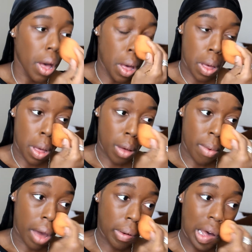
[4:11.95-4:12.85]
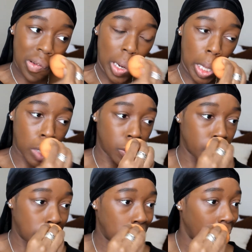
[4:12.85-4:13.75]
I don't have any
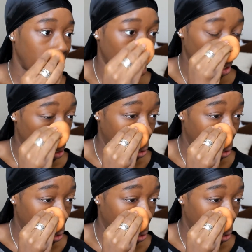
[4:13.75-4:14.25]
issues with it.